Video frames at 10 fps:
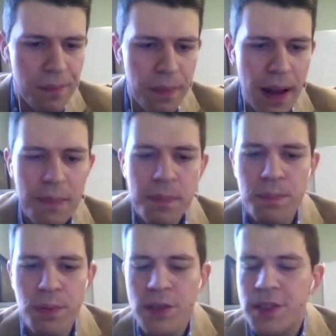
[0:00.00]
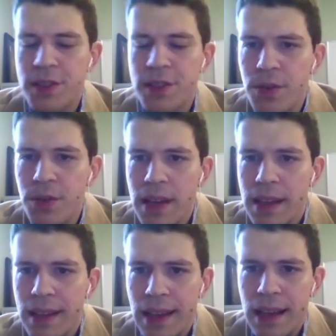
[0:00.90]
by
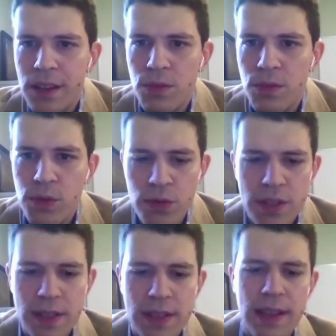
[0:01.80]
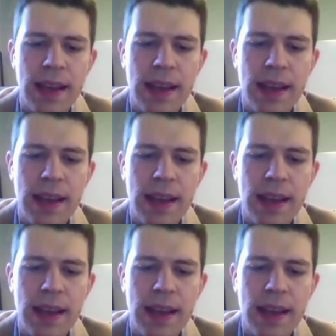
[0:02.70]
pursuing to boost